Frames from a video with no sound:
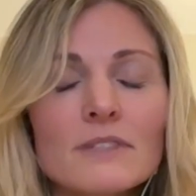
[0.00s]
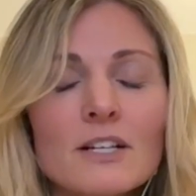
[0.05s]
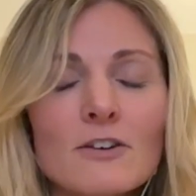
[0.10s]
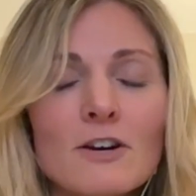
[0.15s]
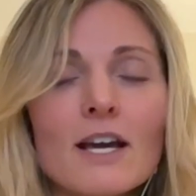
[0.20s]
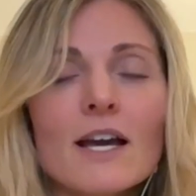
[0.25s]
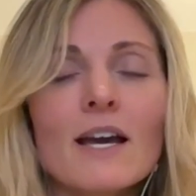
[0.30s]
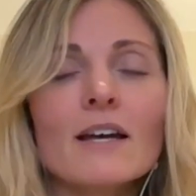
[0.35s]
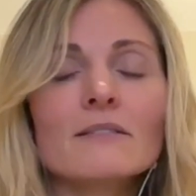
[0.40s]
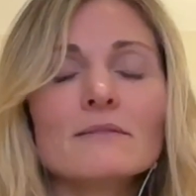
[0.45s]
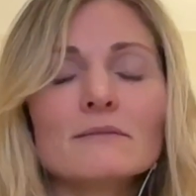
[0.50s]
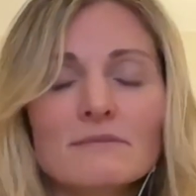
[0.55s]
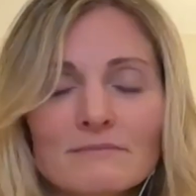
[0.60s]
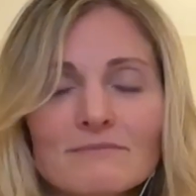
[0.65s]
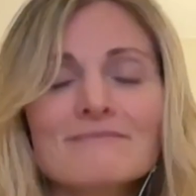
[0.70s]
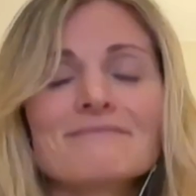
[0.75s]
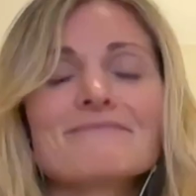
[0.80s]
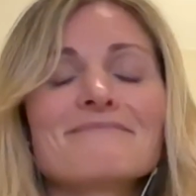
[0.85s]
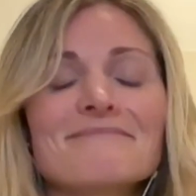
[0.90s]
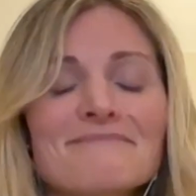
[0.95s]
okay,
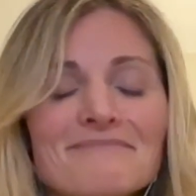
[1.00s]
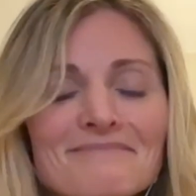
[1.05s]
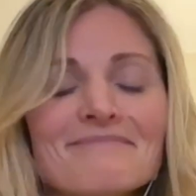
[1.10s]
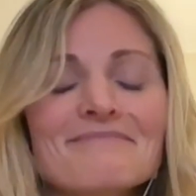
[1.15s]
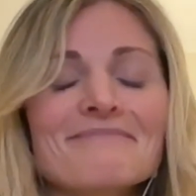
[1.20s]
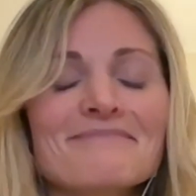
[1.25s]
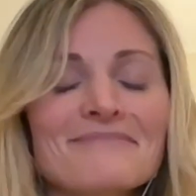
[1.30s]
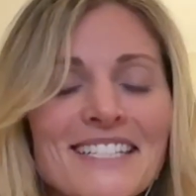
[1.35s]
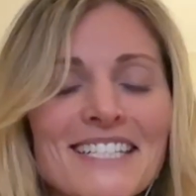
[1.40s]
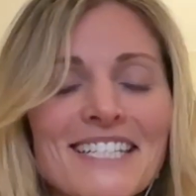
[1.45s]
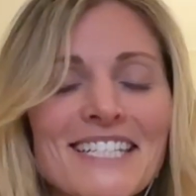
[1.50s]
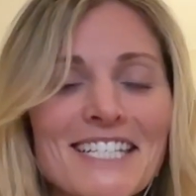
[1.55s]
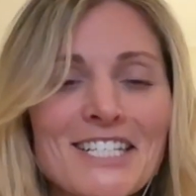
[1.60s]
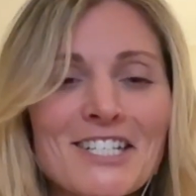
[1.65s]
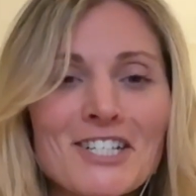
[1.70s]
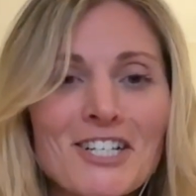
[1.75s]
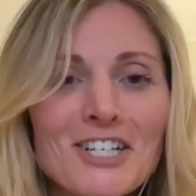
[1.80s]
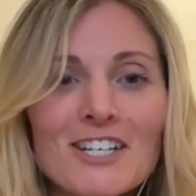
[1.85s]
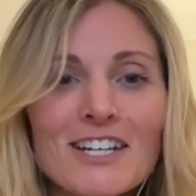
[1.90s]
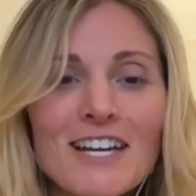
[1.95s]
this is
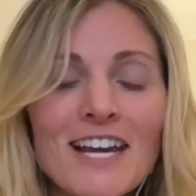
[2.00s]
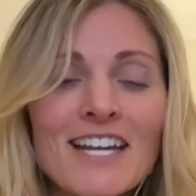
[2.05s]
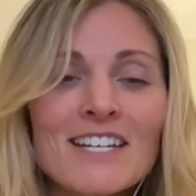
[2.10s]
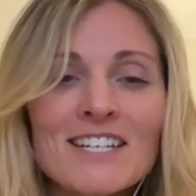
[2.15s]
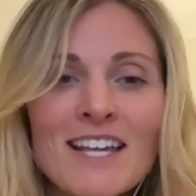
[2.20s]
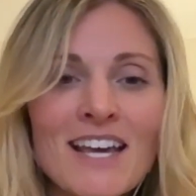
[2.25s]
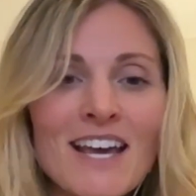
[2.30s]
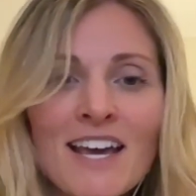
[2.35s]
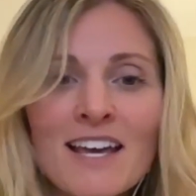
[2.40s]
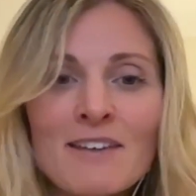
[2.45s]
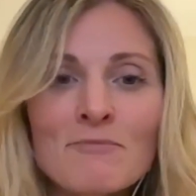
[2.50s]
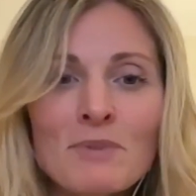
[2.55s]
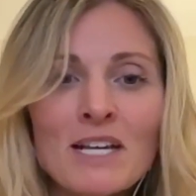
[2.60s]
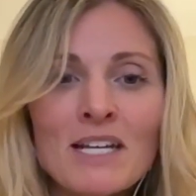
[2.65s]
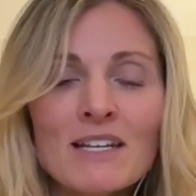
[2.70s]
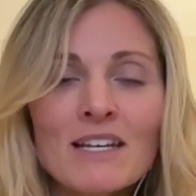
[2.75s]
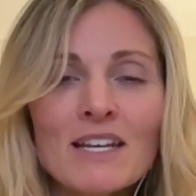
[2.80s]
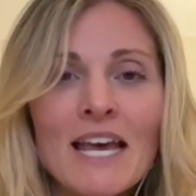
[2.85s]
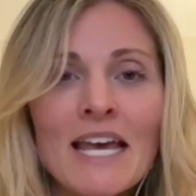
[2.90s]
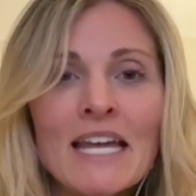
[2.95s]
good. And I
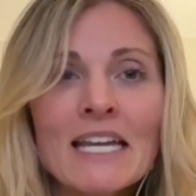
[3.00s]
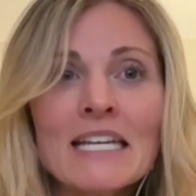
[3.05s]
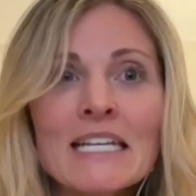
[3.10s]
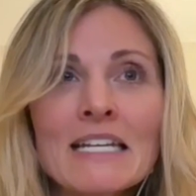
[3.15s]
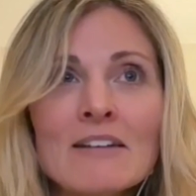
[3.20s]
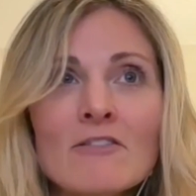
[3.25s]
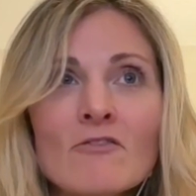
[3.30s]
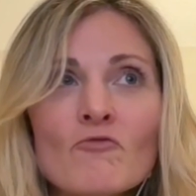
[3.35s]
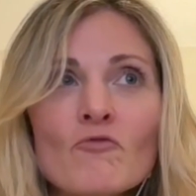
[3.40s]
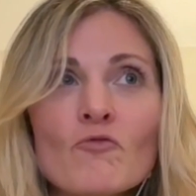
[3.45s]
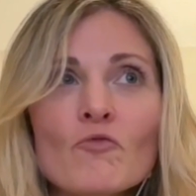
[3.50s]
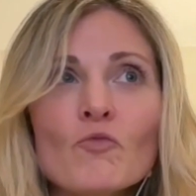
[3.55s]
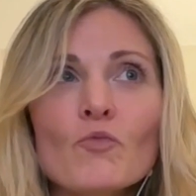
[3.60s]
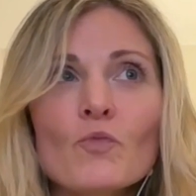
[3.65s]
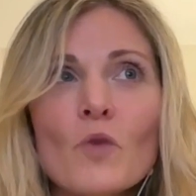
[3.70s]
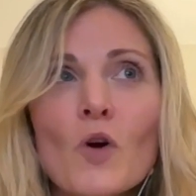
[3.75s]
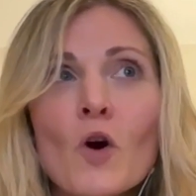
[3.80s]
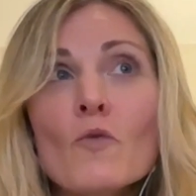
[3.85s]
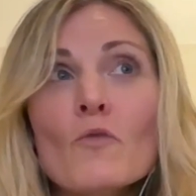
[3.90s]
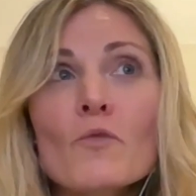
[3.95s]
mean, and
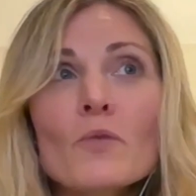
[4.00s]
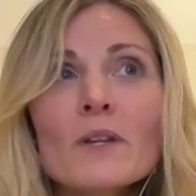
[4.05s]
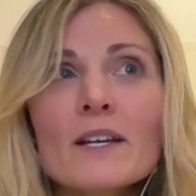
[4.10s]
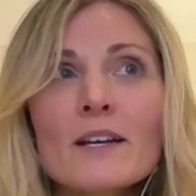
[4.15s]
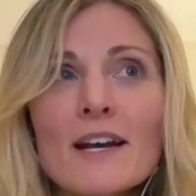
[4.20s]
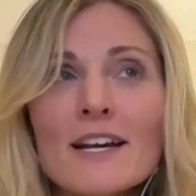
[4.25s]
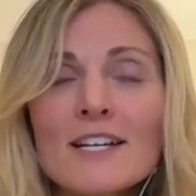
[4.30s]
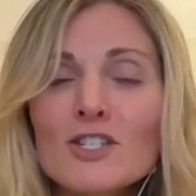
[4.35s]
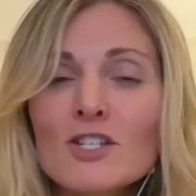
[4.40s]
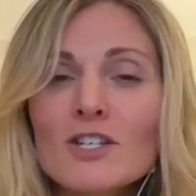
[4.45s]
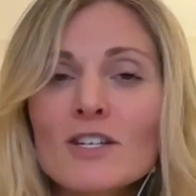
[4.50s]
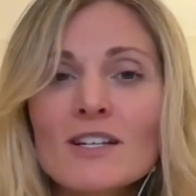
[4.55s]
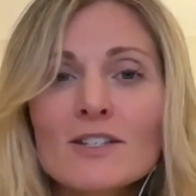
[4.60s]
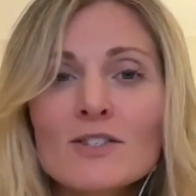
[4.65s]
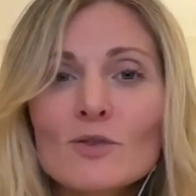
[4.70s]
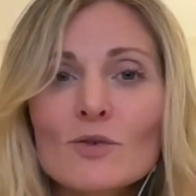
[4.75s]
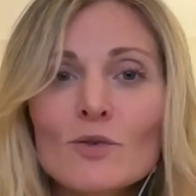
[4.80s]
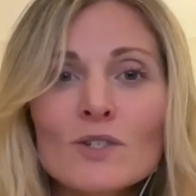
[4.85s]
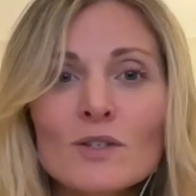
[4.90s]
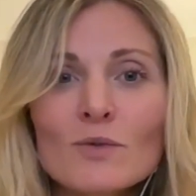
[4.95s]
hopefully as she
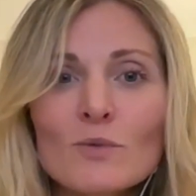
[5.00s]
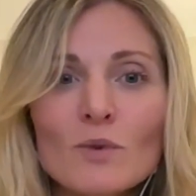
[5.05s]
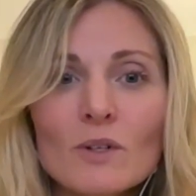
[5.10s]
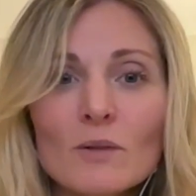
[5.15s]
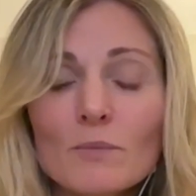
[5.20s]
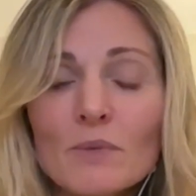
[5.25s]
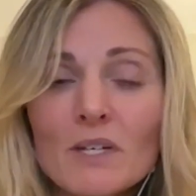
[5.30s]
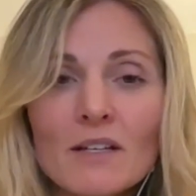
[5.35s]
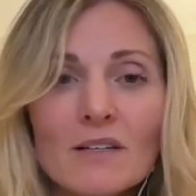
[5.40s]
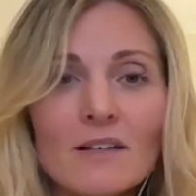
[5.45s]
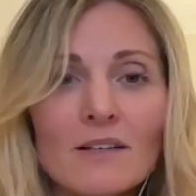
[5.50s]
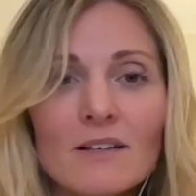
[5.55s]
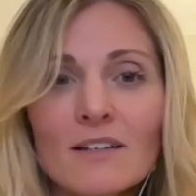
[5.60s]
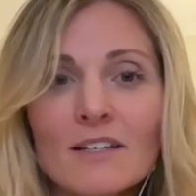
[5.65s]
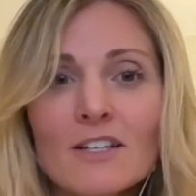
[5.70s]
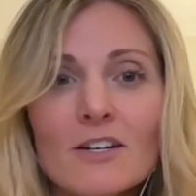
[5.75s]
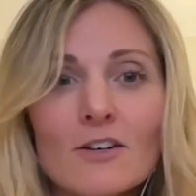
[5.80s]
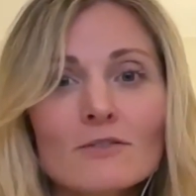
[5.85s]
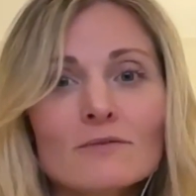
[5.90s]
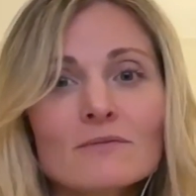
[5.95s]
gets older, we'll be,